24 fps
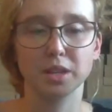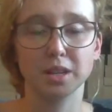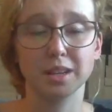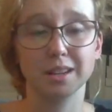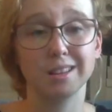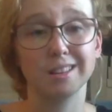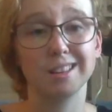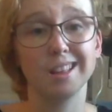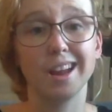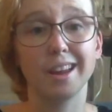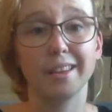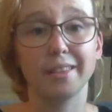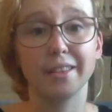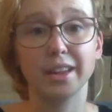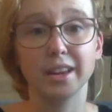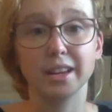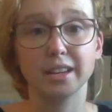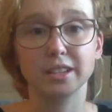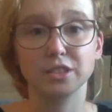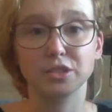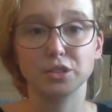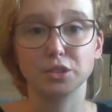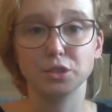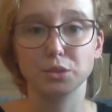and a lot of that
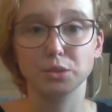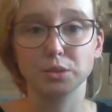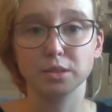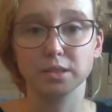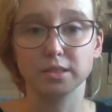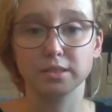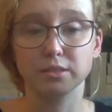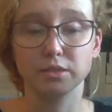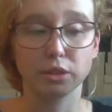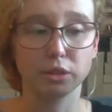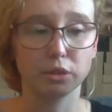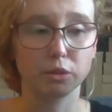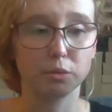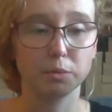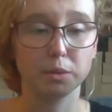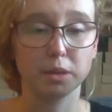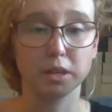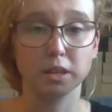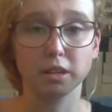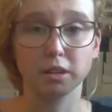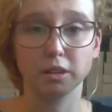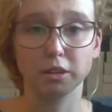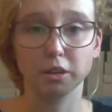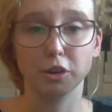is due to Syl
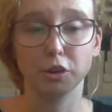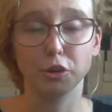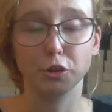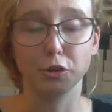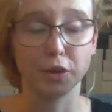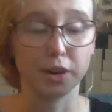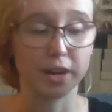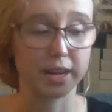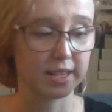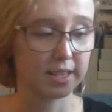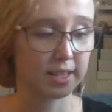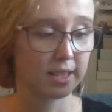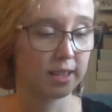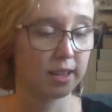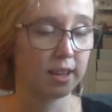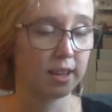being great